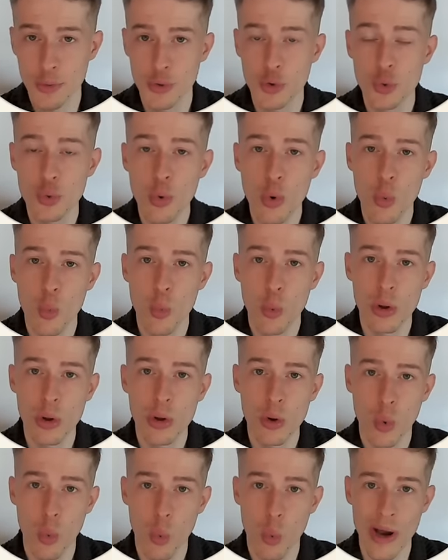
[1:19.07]
you
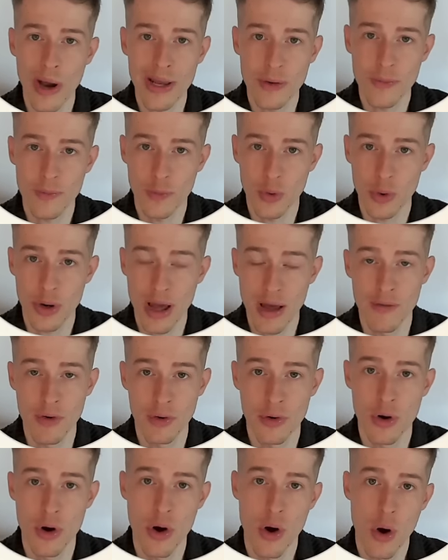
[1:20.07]
will wait
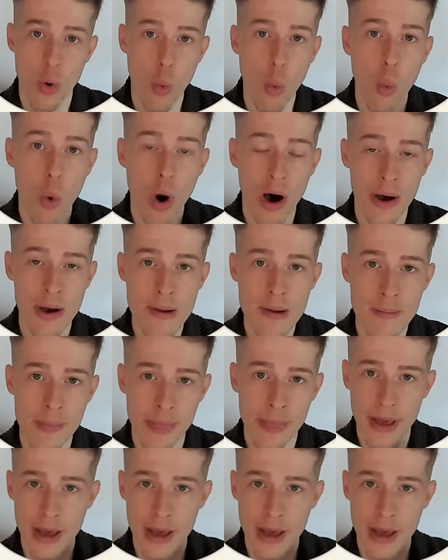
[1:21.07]
forever. Why?